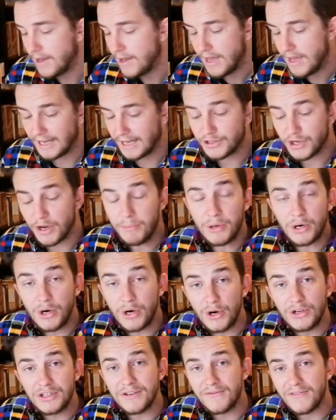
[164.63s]
And so
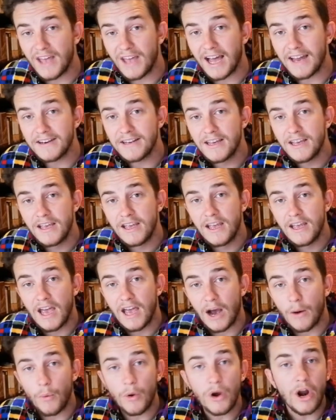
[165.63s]
because of that,
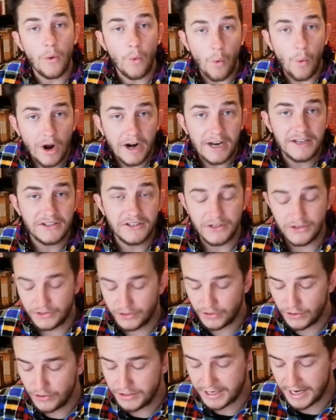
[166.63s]
what I wanted to
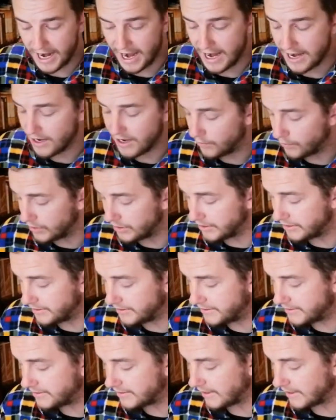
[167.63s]
do today
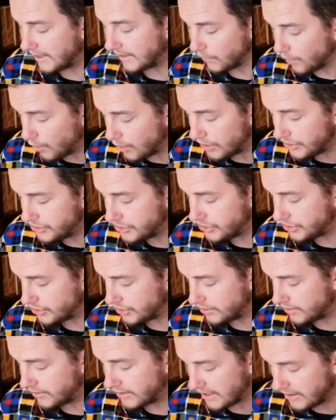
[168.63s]
was launch
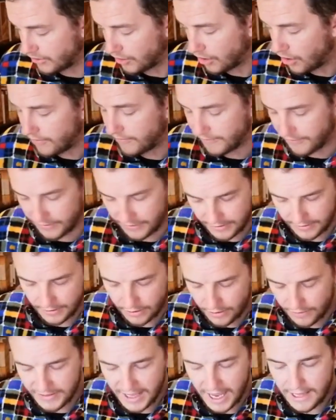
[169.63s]
off
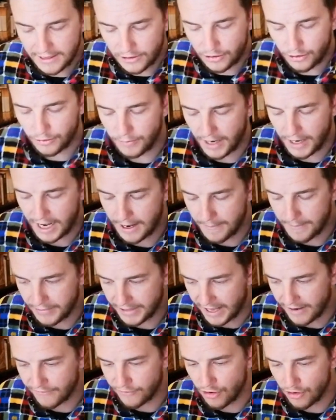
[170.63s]
that little
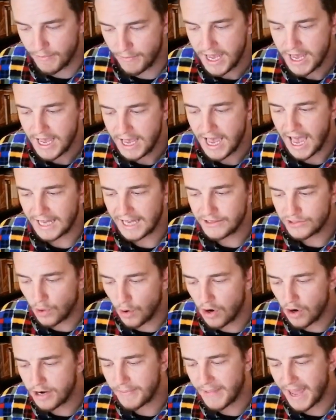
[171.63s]
platform and
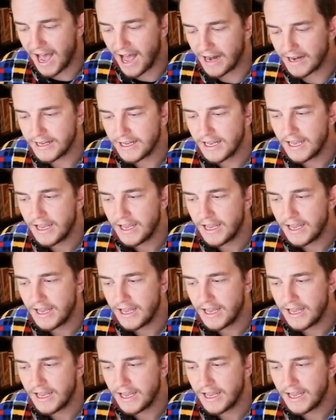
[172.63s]
talk about